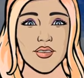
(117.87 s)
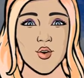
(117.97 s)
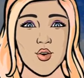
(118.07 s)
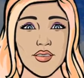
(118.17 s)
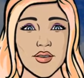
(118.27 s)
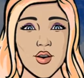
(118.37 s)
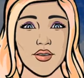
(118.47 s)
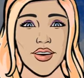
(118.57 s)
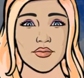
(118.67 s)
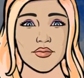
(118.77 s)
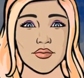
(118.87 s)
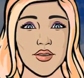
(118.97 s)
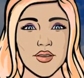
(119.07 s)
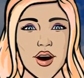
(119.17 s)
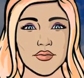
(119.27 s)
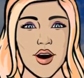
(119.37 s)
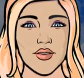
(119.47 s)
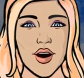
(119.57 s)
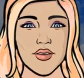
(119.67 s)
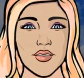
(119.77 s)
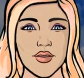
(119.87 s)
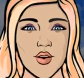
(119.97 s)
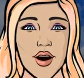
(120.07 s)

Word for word: Hooke was an early proponent of biological